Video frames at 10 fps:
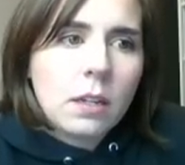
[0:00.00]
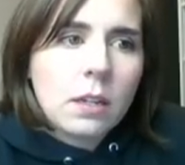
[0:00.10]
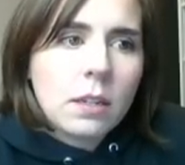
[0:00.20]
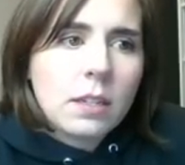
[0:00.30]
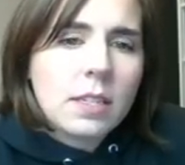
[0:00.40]

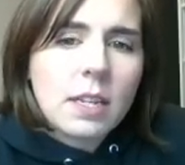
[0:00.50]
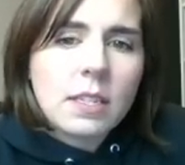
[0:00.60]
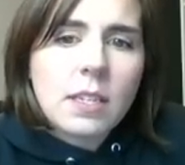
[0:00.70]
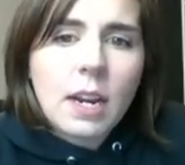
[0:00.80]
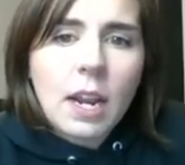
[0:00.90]
Since
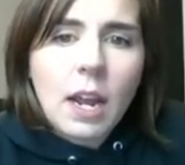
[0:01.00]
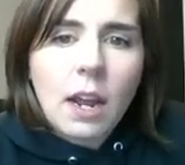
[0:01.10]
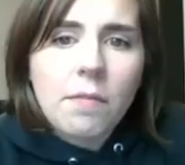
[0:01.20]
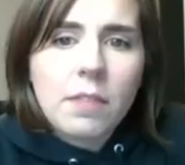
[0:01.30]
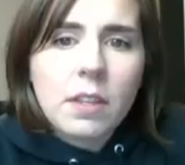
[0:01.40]
I
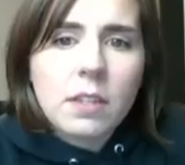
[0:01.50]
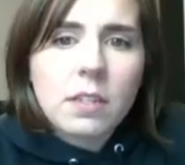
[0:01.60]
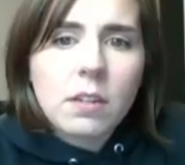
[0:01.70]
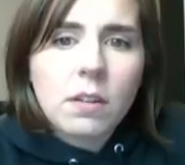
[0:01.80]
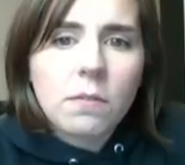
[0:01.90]
have this
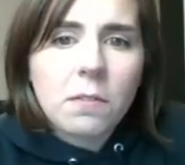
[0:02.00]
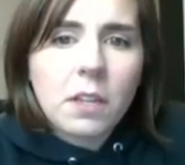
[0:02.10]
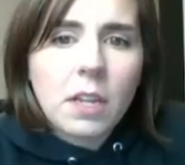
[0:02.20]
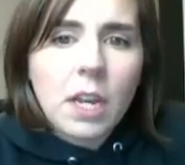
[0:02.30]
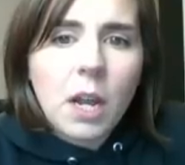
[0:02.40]

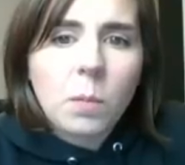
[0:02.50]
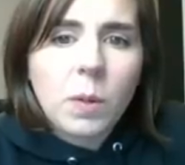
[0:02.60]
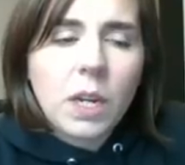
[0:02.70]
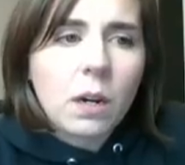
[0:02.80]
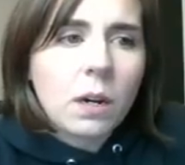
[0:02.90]
fillet up
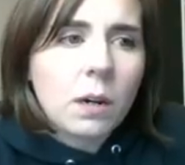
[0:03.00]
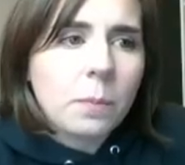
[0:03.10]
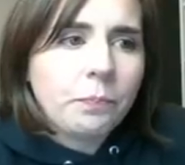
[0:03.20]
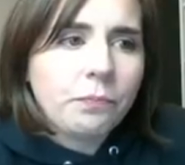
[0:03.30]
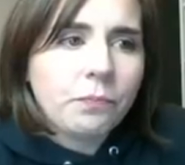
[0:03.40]
here,
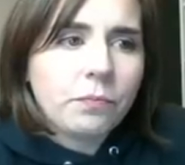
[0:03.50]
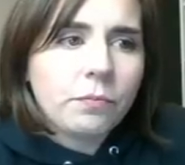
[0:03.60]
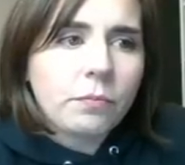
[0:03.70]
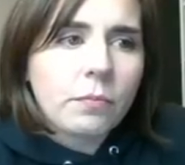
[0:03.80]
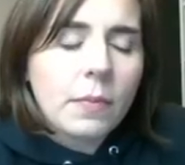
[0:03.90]

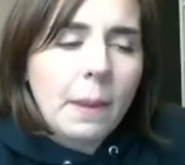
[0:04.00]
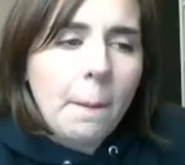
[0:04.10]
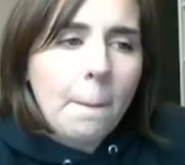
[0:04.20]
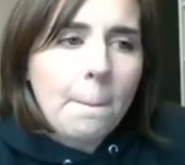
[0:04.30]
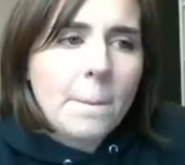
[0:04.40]

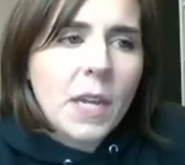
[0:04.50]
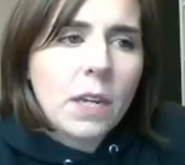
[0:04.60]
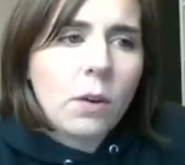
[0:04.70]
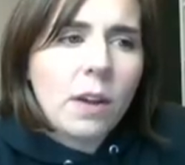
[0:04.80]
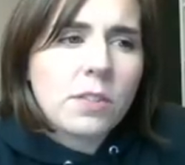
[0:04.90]
you
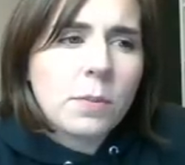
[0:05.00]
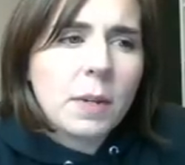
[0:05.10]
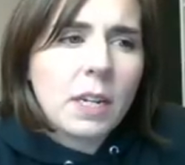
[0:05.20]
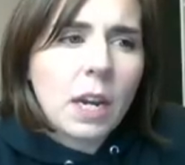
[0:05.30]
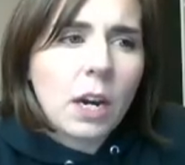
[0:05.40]
have to be
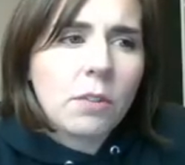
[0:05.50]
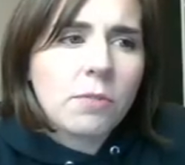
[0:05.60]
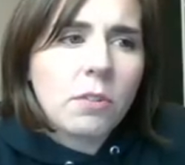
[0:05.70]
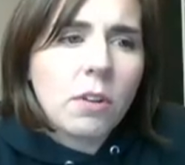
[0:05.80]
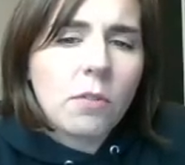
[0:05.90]

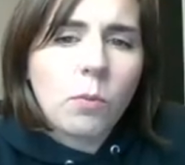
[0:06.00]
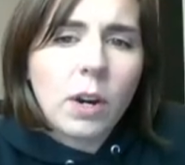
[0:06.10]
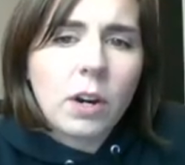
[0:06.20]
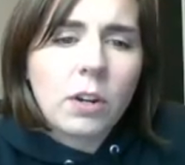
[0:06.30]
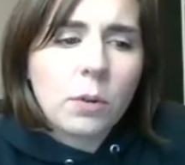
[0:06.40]
careful of
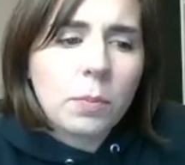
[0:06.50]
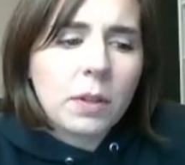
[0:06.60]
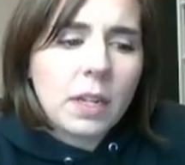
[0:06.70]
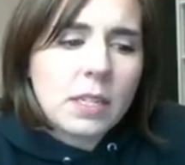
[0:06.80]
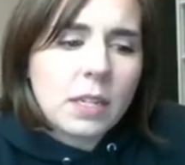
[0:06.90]
where you're
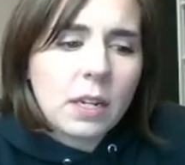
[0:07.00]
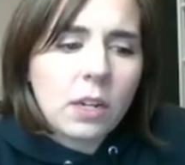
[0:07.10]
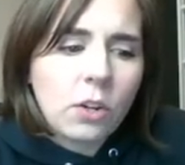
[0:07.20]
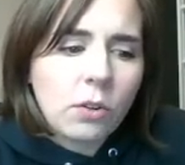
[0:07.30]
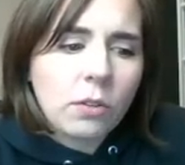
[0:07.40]
placing
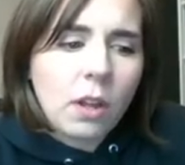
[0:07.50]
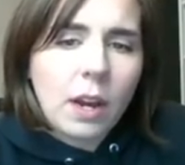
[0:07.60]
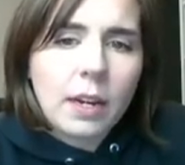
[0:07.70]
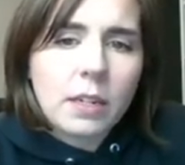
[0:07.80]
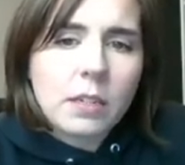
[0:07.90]
your
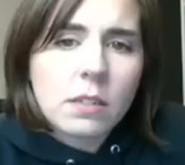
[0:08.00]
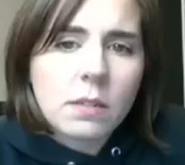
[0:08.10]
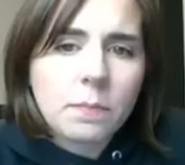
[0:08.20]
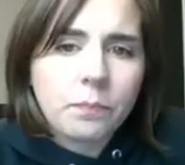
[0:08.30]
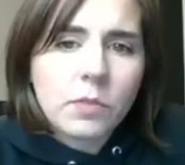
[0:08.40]
lines
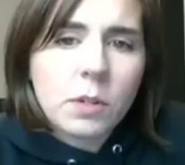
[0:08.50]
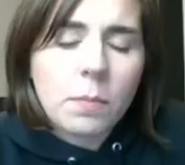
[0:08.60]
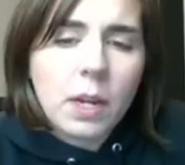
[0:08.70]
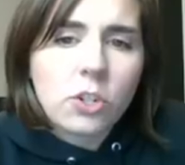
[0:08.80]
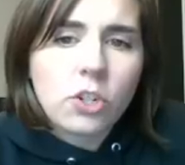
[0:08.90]
to
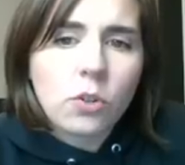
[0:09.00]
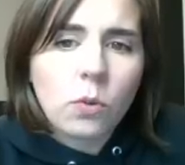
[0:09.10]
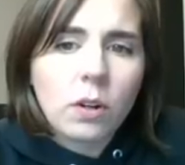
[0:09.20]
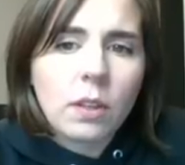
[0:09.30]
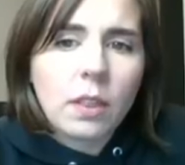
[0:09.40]
make
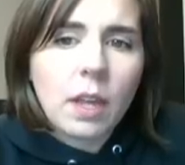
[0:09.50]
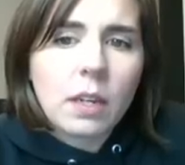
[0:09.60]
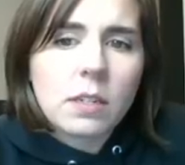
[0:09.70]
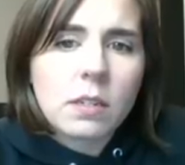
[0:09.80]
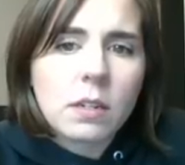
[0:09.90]
sure
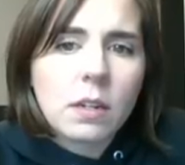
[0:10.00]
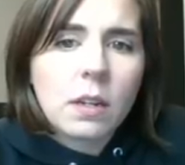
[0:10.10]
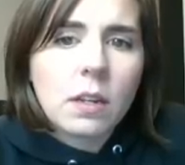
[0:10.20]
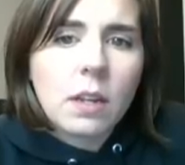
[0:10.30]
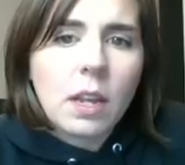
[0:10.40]
that
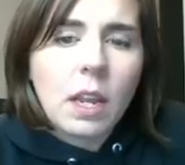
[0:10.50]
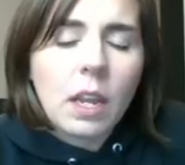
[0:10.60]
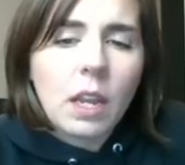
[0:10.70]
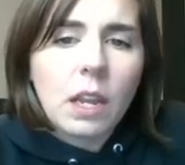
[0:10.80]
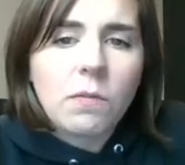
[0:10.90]

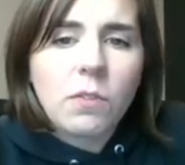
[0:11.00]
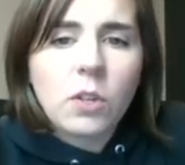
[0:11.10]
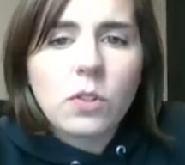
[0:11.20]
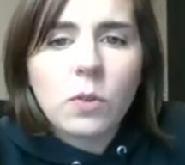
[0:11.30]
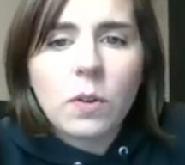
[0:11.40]
if you
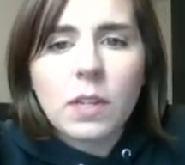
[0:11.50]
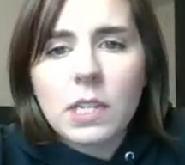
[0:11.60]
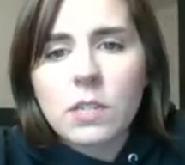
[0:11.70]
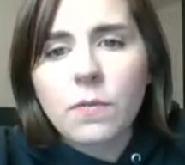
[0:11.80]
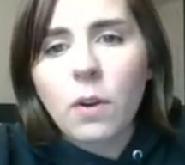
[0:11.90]
do it
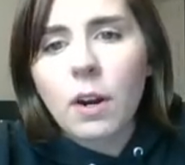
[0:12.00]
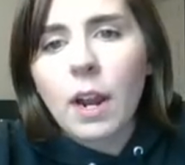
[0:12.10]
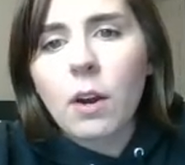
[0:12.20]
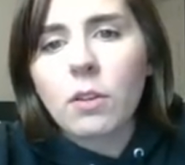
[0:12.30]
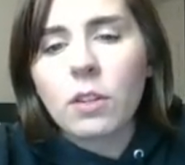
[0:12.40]
this far
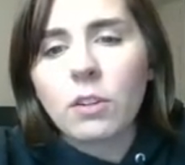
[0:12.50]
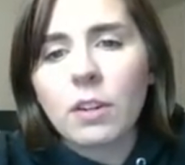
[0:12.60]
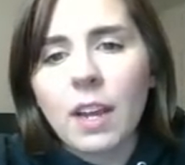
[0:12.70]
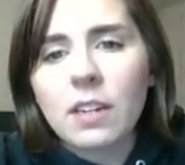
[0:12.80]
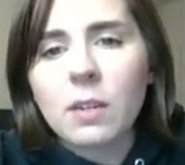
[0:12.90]
out, then you're going
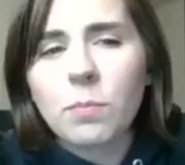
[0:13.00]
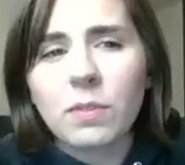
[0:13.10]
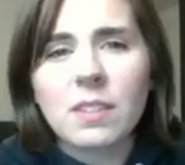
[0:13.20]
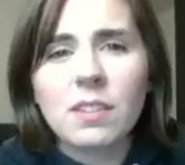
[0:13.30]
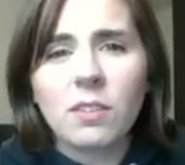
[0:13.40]
to end up with
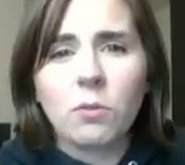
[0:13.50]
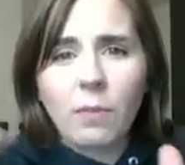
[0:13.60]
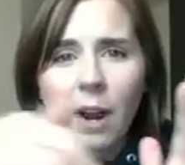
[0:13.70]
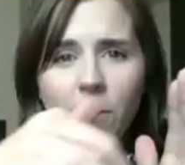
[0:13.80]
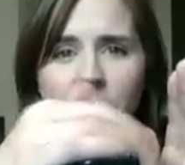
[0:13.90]
this little
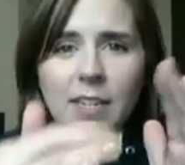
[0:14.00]
rounded